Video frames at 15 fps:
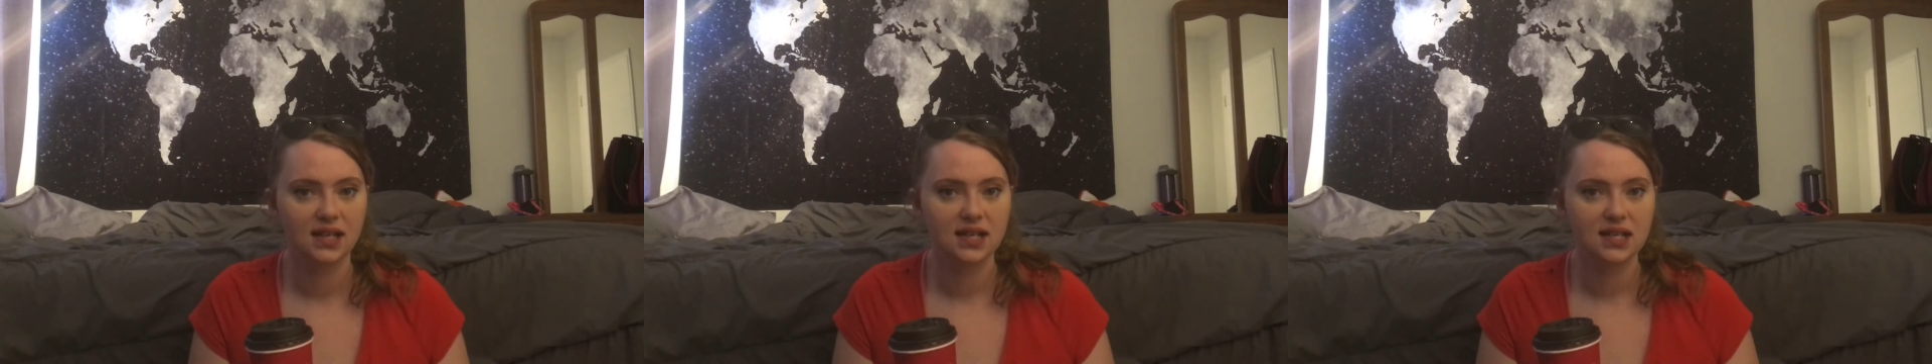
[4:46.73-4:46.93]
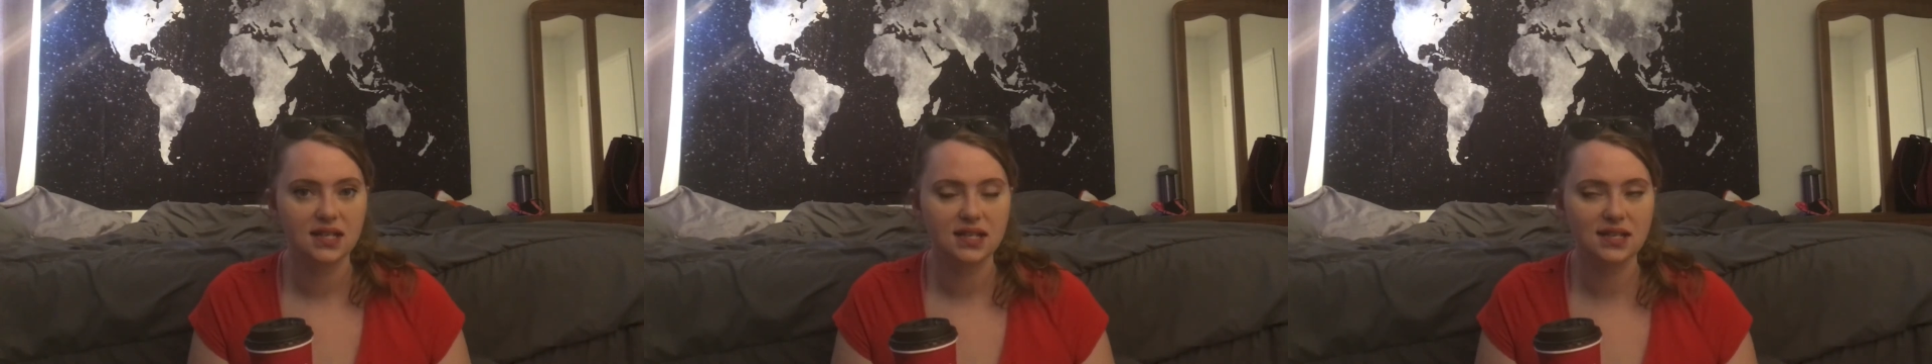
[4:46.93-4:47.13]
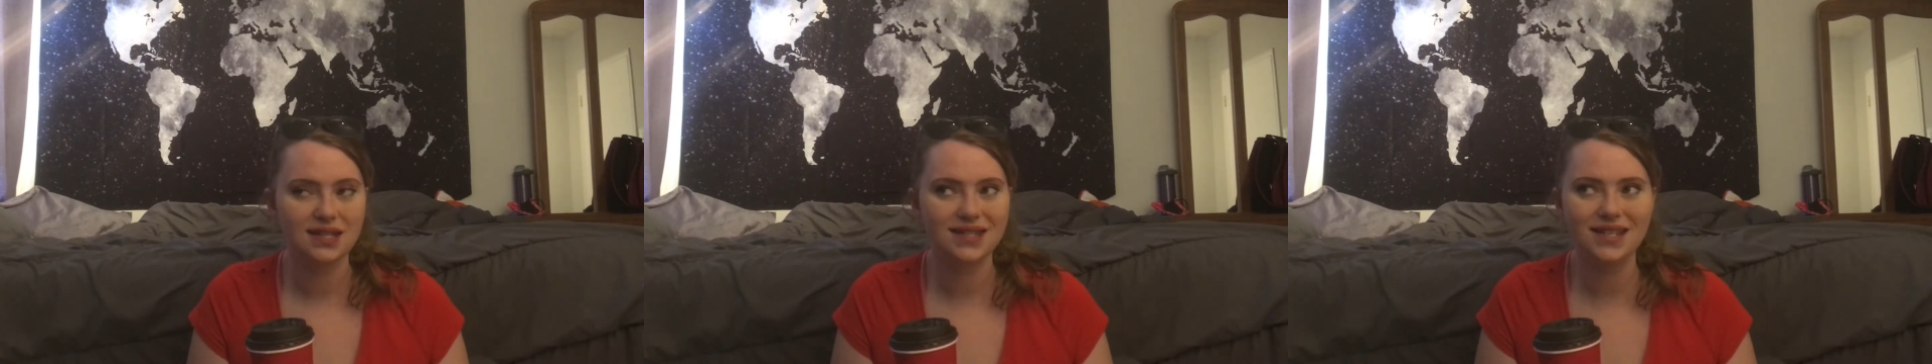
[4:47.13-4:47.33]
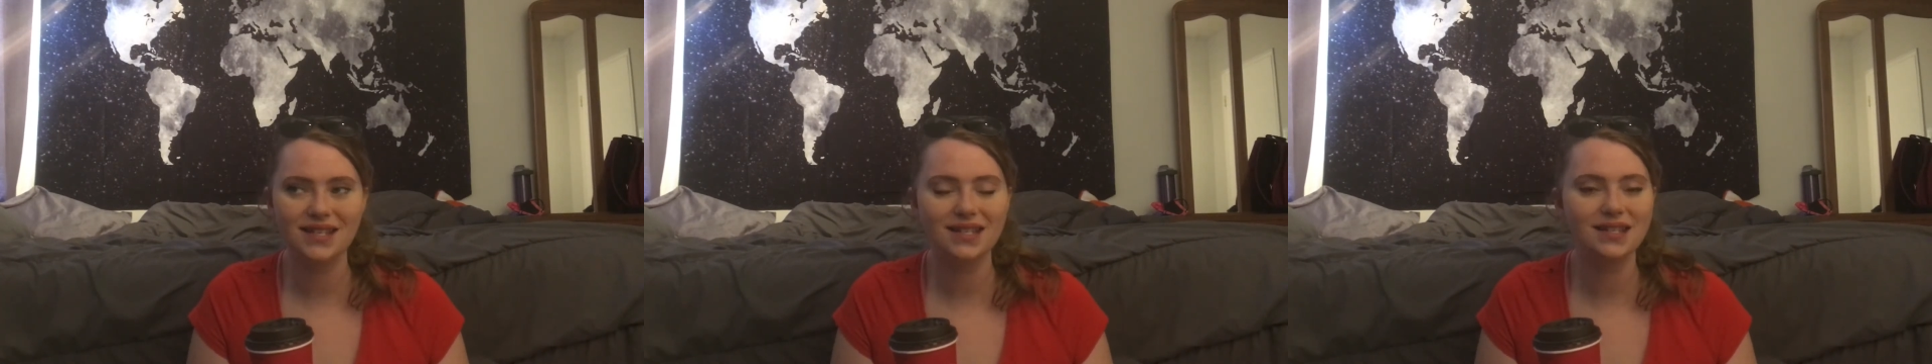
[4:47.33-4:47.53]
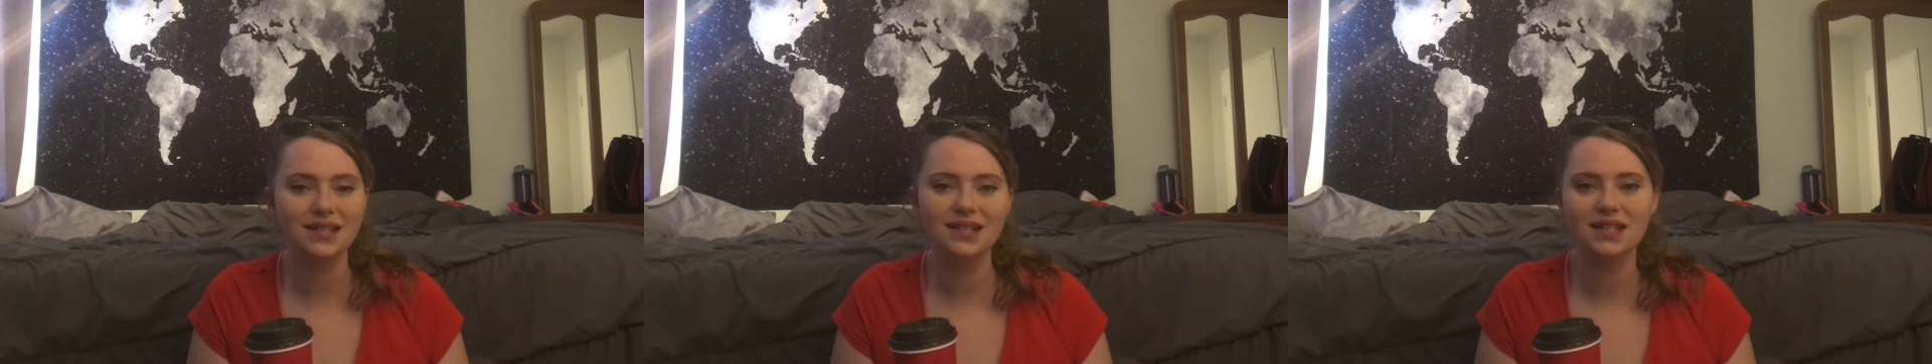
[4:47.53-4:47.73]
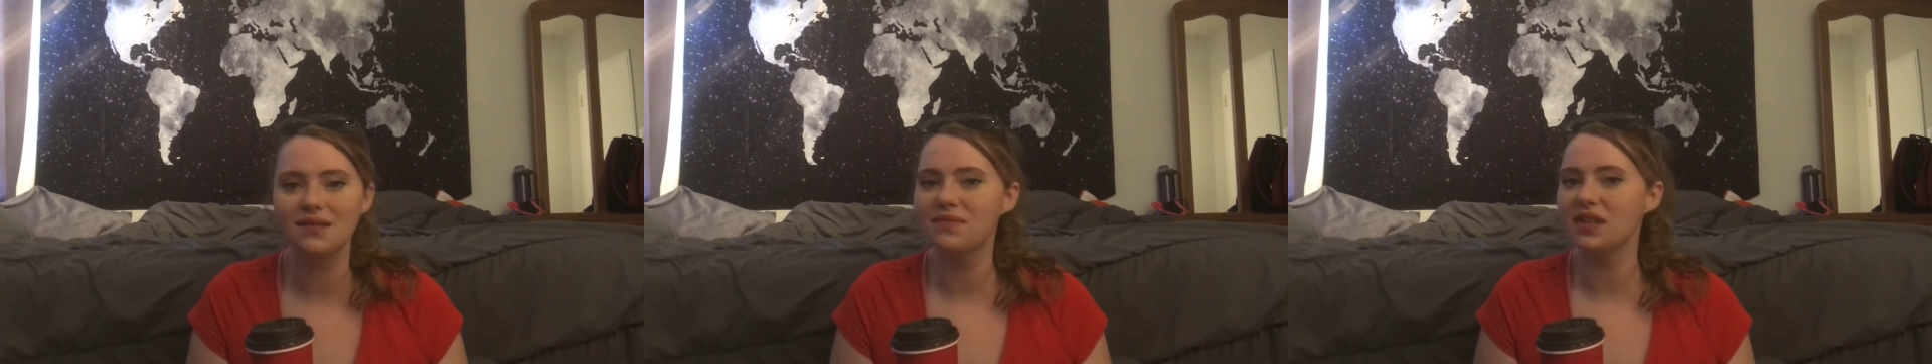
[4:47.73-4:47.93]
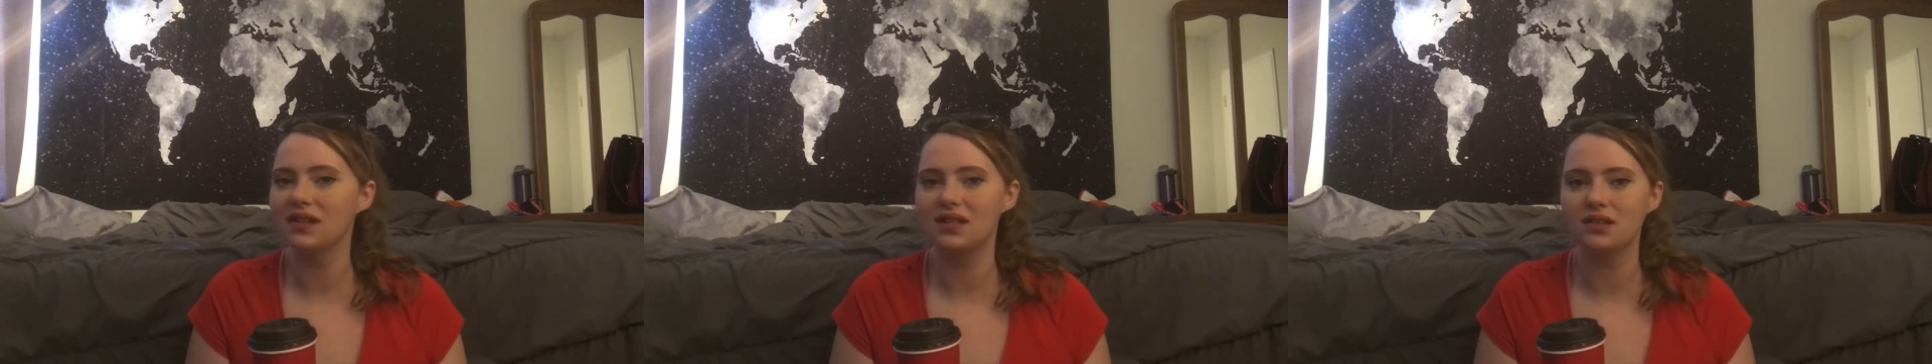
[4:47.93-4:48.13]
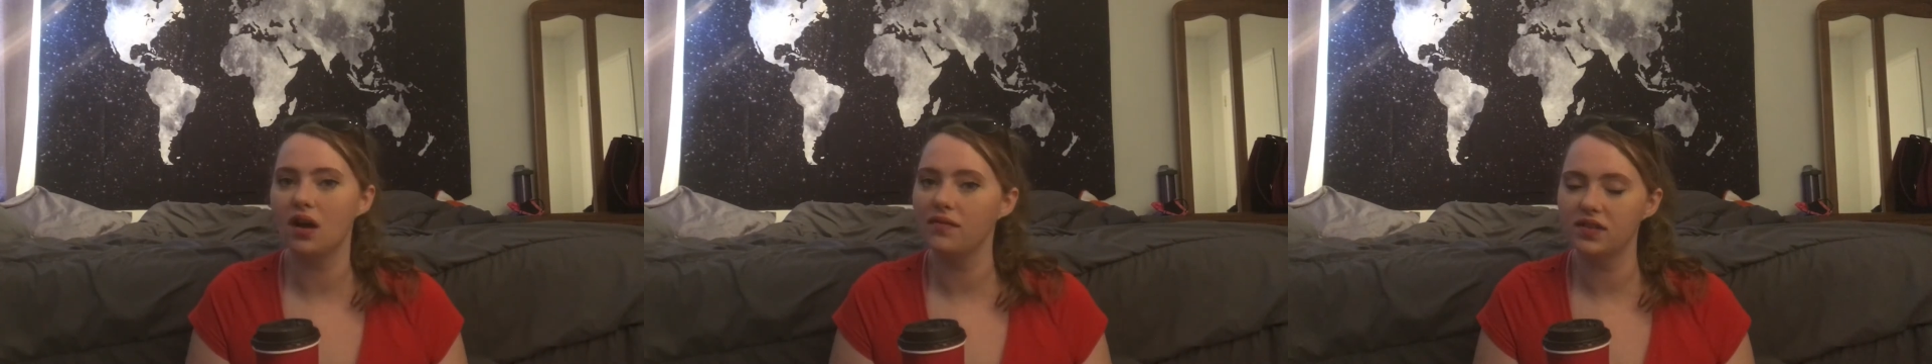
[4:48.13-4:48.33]
This isn't something
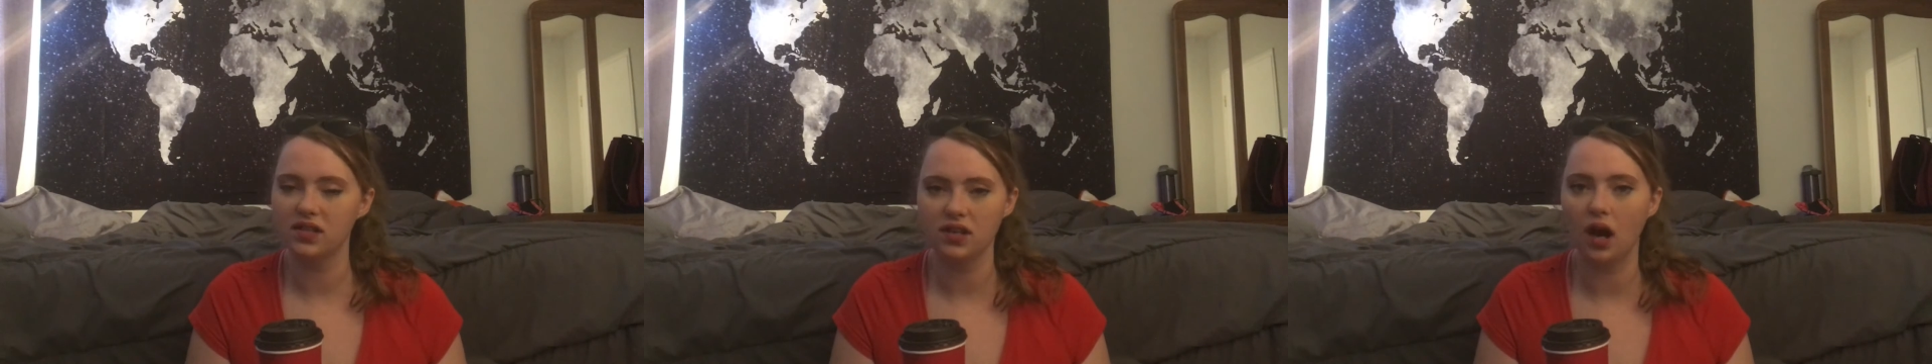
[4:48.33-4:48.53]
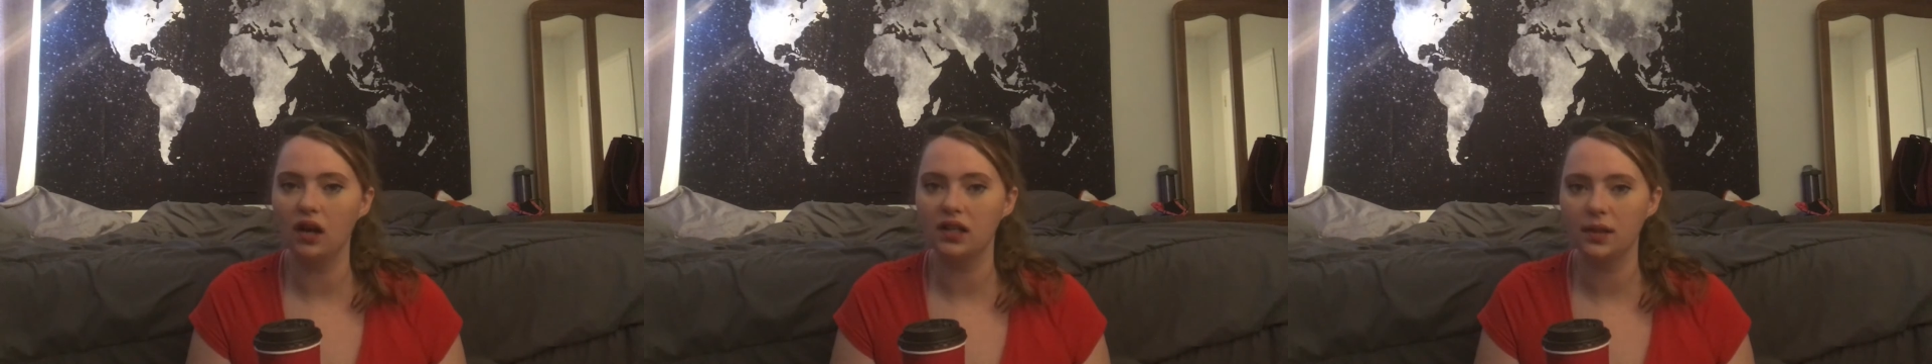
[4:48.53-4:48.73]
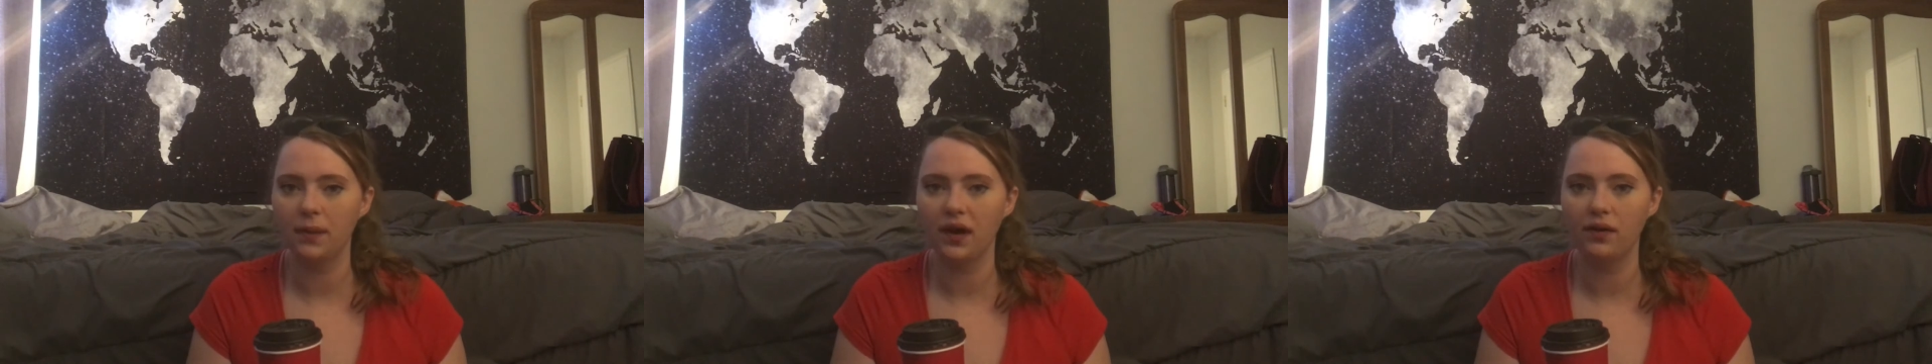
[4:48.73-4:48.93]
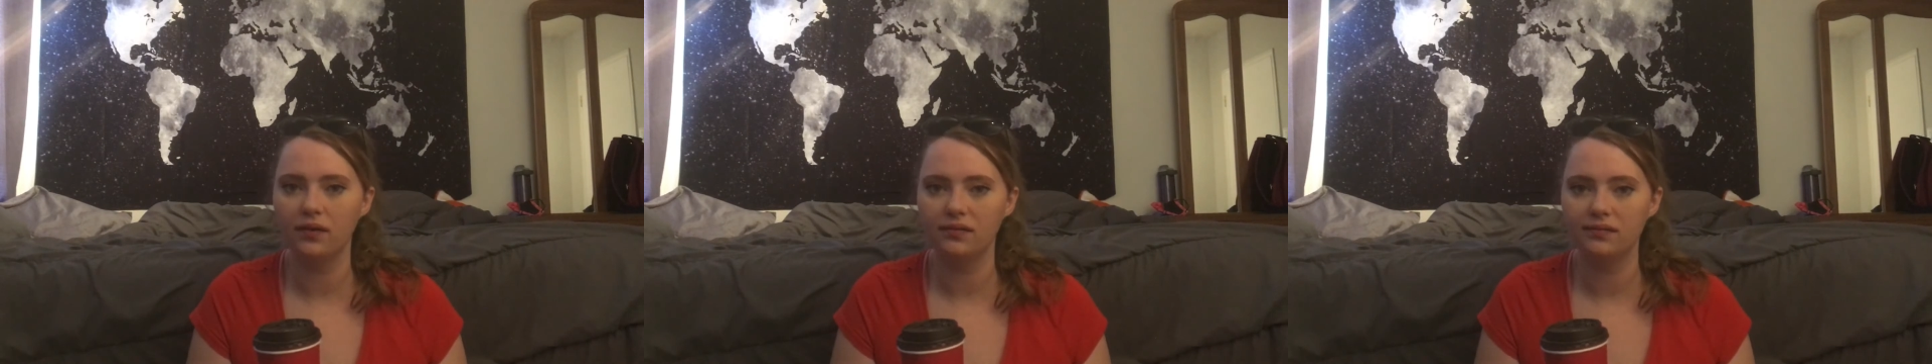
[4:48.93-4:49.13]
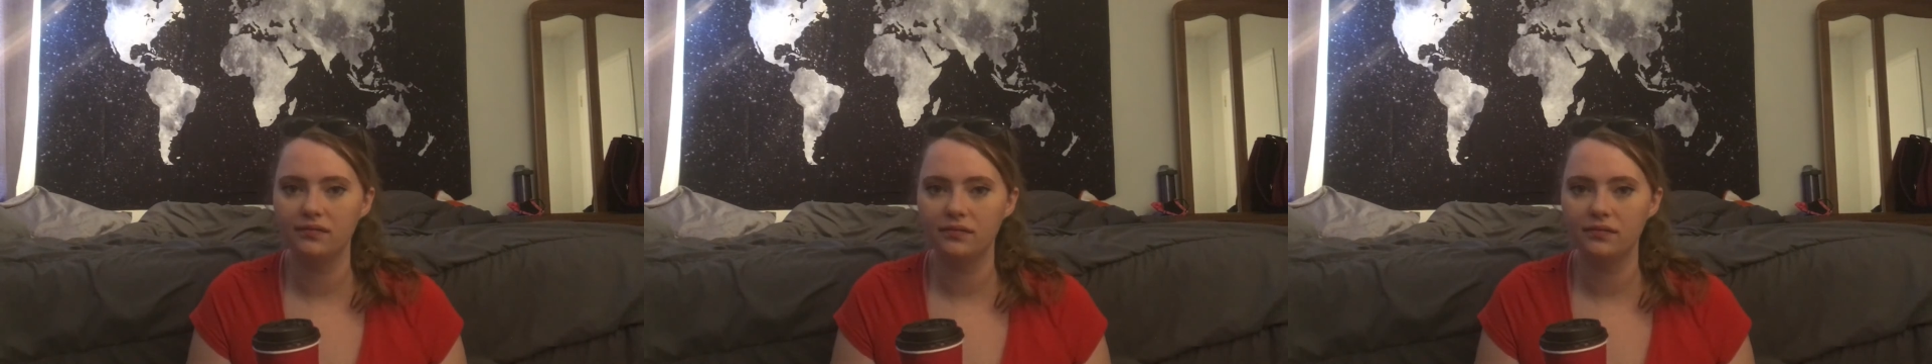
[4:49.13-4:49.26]
that's often talked about.